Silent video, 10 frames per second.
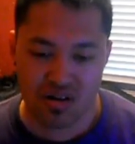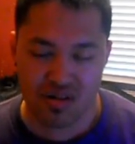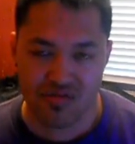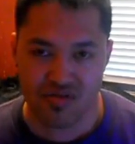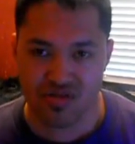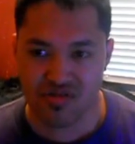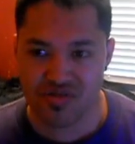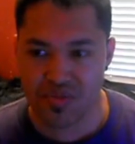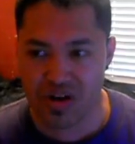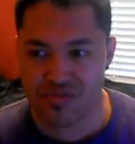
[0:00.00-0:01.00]
for
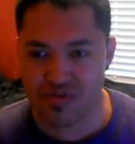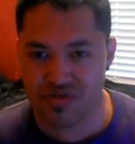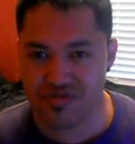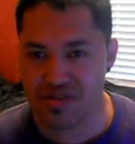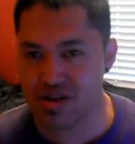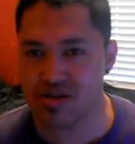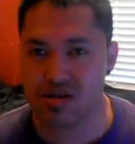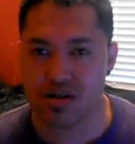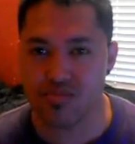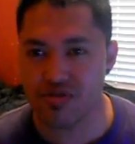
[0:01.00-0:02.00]
Smash Brothers, like
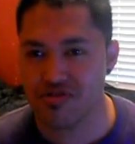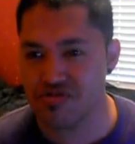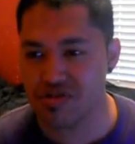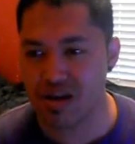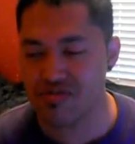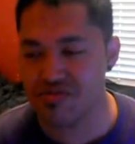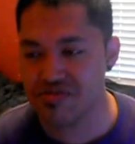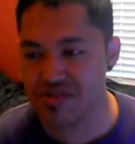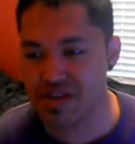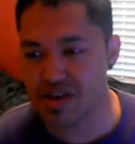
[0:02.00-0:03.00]
a commercial you guys will
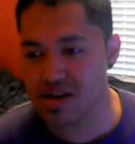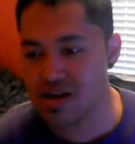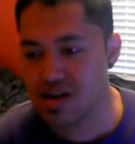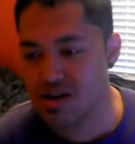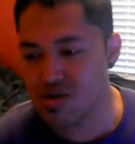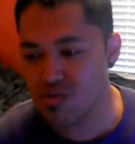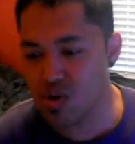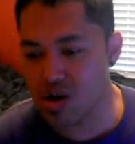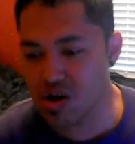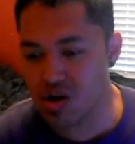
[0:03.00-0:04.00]
see
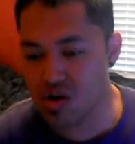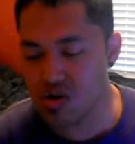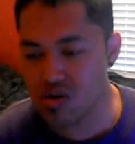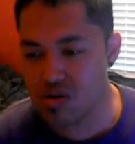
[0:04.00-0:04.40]
where